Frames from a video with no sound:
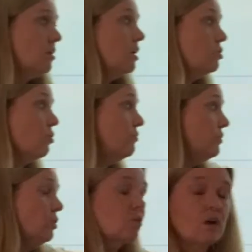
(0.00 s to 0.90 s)
So if
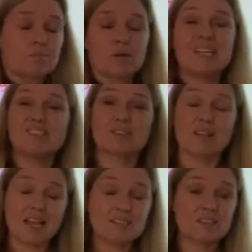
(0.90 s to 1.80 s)
your number is
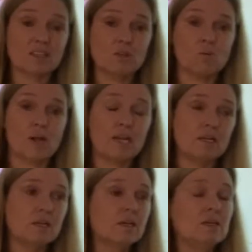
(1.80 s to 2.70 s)
less than the weight,
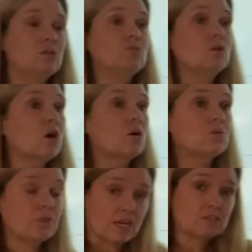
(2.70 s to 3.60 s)
you know
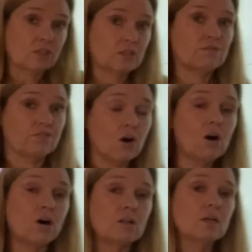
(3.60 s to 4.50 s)
that's gonna
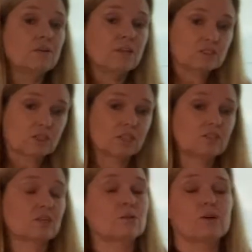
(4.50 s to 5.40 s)
fall. That's gonna
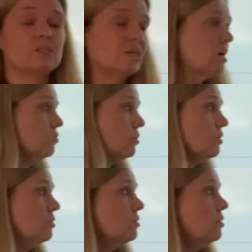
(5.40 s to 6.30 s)
accelerate downward,
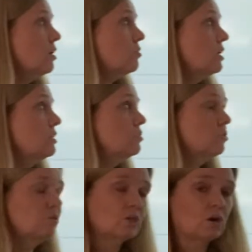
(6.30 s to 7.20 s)
all right? So
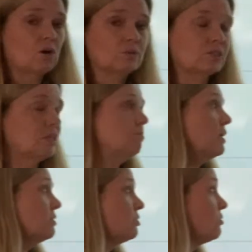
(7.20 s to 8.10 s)
we can always keep
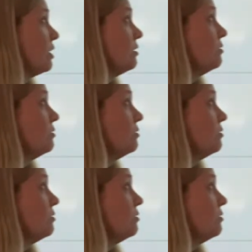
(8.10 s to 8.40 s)
that straight.